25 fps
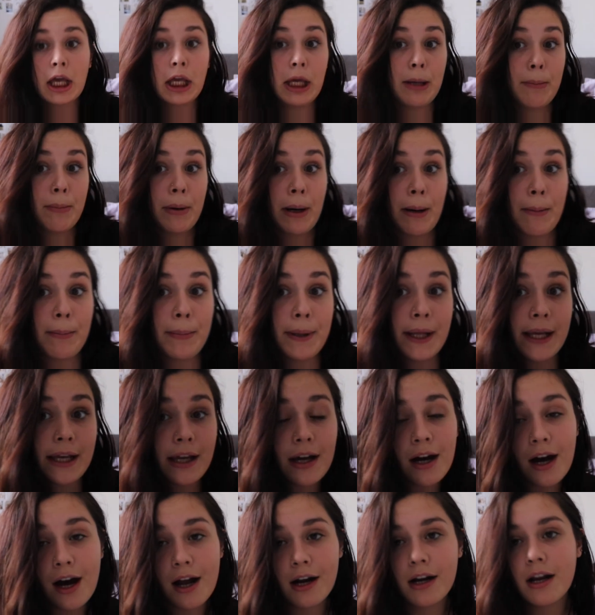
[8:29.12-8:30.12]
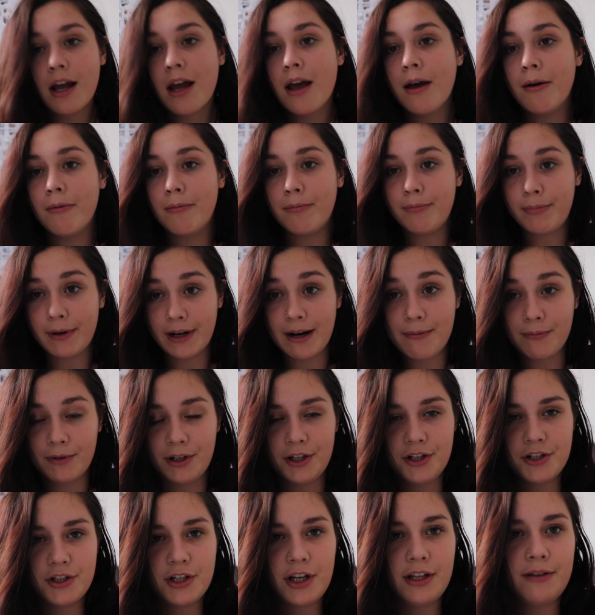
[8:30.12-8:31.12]
You probably can't, but I'm going
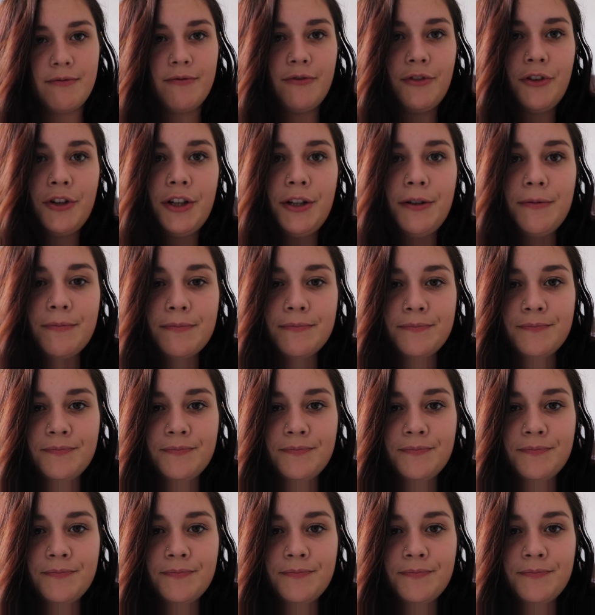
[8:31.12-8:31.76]
to show them for you.